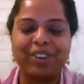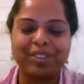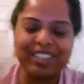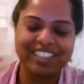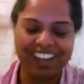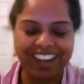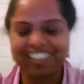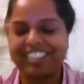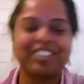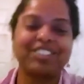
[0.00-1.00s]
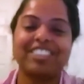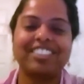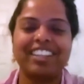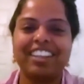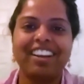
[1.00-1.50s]
it's like
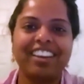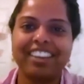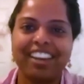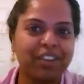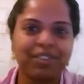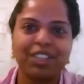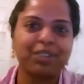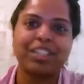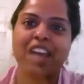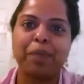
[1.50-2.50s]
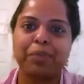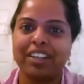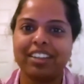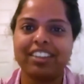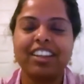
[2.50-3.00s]
tingling, and everything was
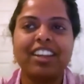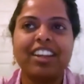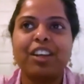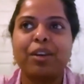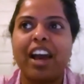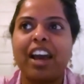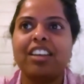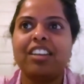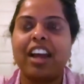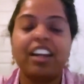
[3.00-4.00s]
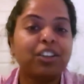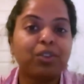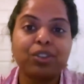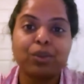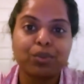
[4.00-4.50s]
happening. I, I didn't
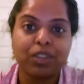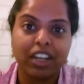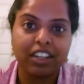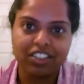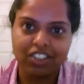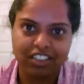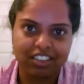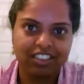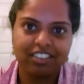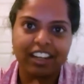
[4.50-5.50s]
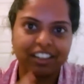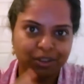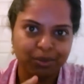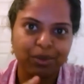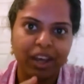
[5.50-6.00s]
know those were energies. Like
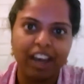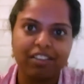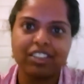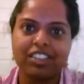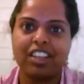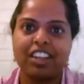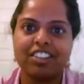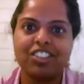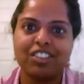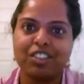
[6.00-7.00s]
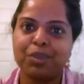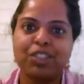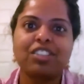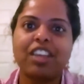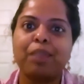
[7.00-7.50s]
you have those energies
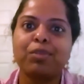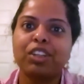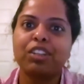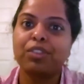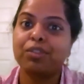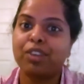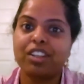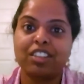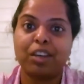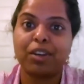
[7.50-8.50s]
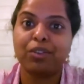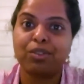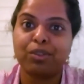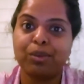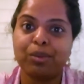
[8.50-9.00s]
because I'm doing it for the first time. I
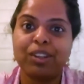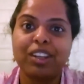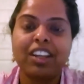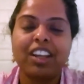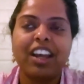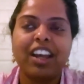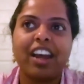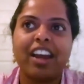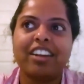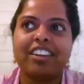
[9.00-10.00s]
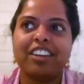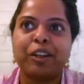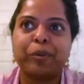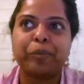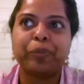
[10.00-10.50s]
don't know, and
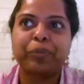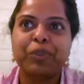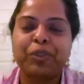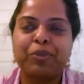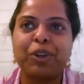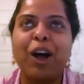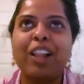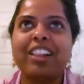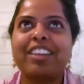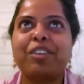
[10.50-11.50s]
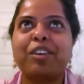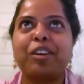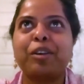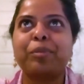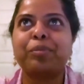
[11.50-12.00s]
um, for all
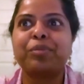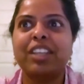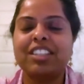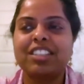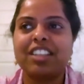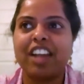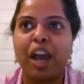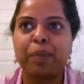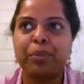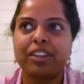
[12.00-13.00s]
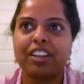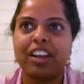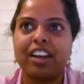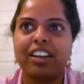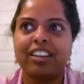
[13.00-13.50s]
the things that happened
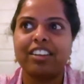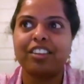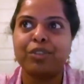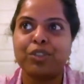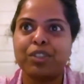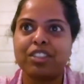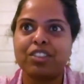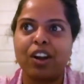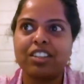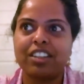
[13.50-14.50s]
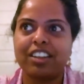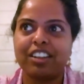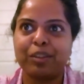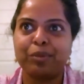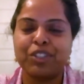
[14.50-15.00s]
and uh, which was not
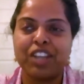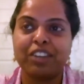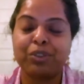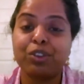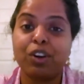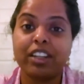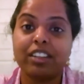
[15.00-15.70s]
uh, which I could not